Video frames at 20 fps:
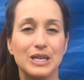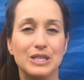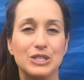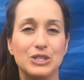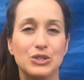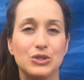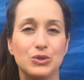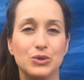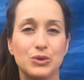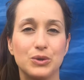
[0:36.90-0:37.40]
We got to
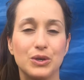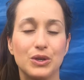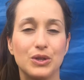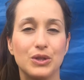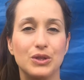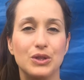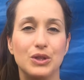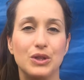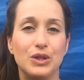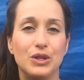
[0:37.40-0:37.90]
tour
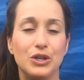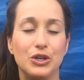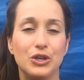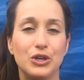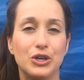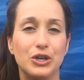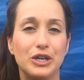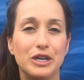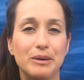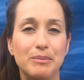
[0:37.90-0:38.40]

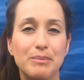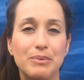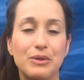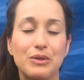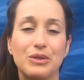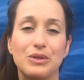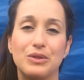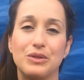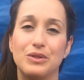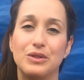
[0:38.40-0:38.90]
Europe,
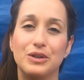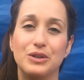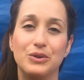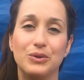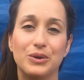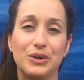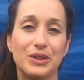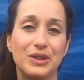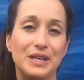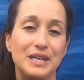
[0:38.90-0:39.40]
the
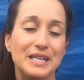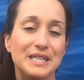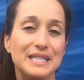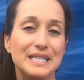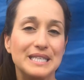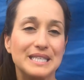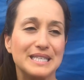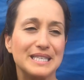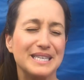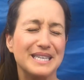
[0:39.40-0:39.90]

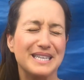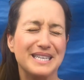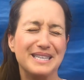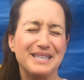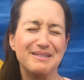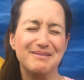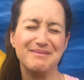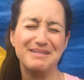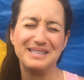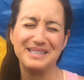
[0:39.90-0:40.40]
Northeast, and
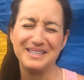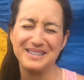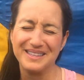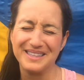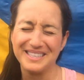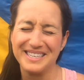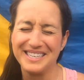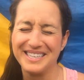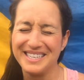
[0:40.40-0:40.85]
the Middle